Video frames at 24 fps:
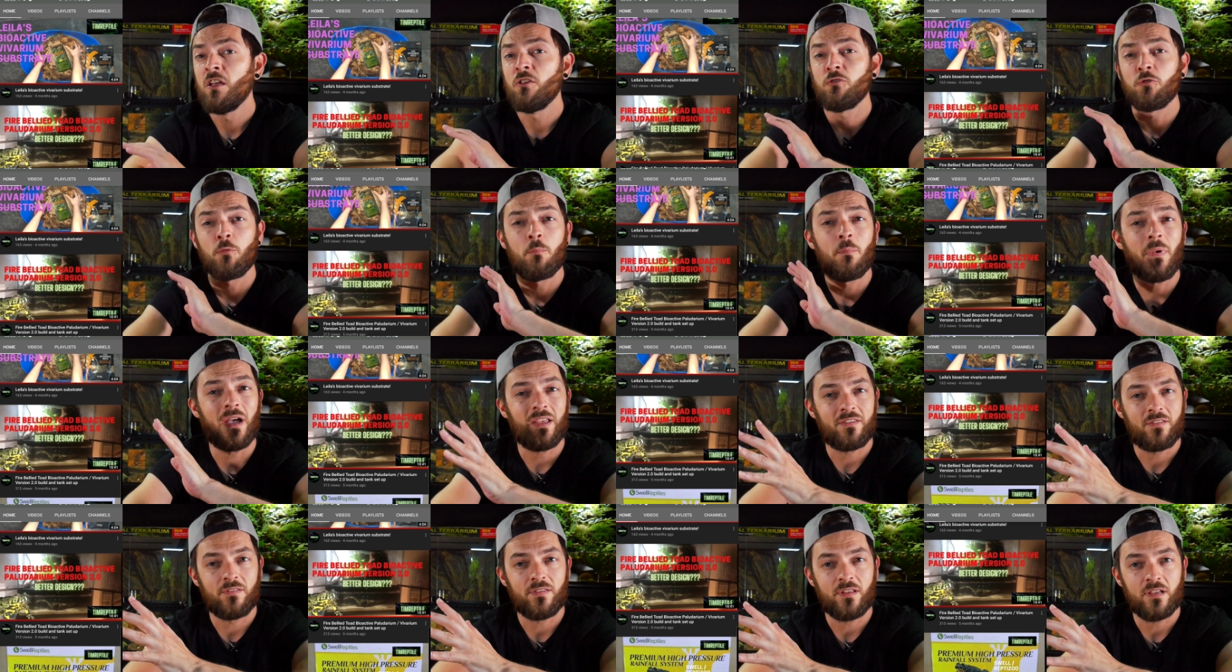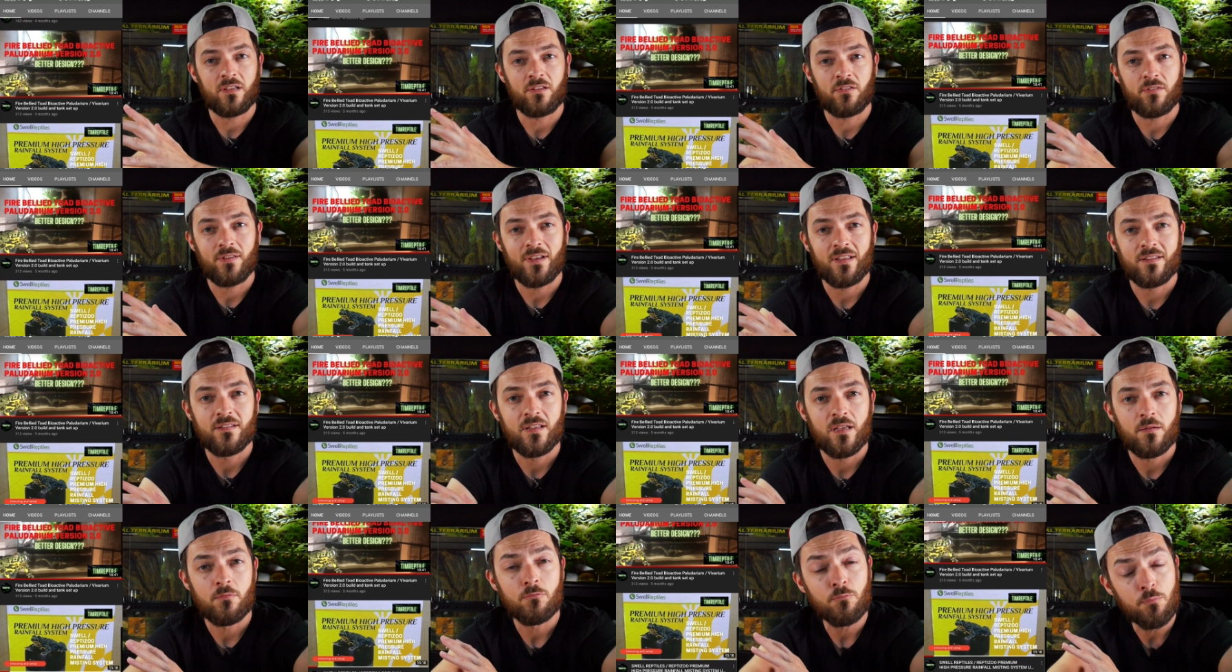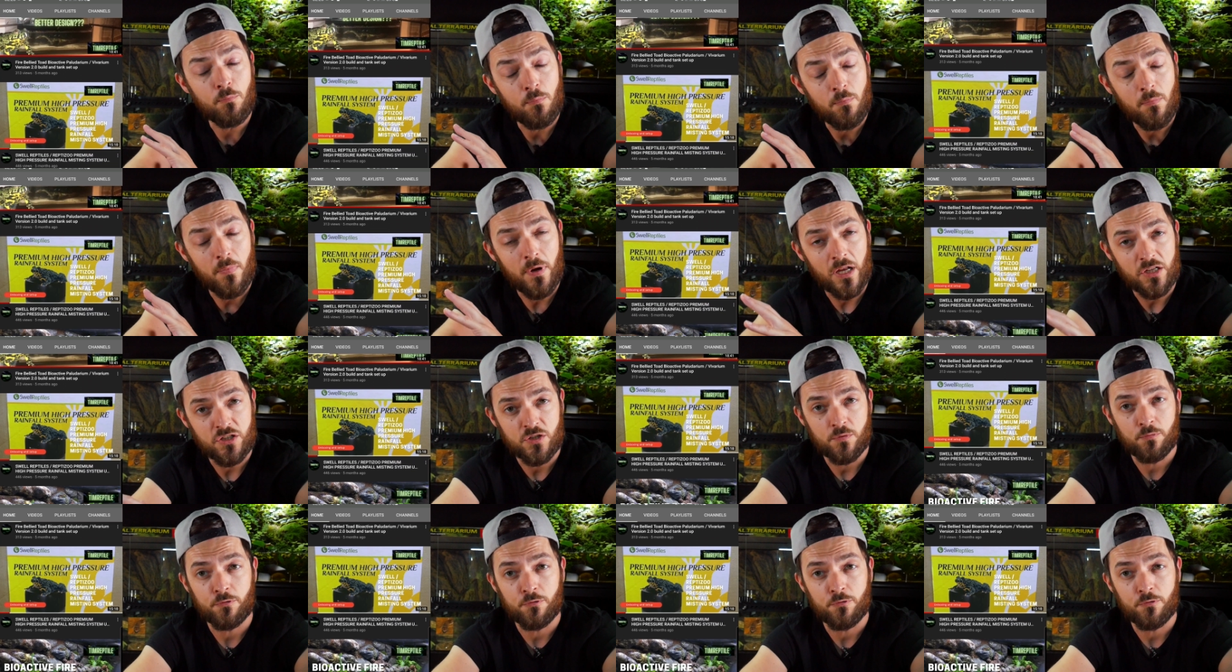So massive thanks to that, Tim, much